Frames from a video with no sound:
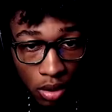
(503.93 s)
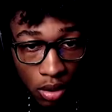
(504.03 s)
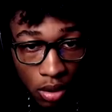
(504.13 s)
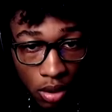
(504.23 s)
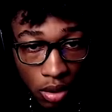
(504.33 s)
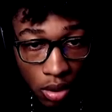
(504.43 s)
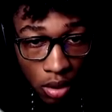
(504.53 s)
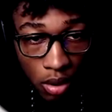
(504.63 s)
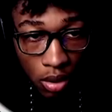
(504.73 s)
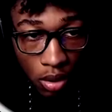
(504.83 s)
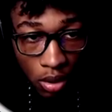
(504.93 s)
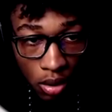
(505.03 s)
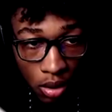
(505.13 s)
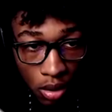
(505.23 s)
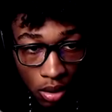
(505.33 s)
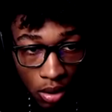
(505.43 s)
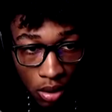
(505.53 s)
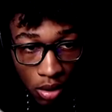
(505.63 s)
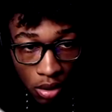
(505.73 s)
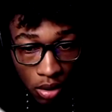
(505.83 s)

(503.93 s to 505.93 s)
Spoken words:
[no speech]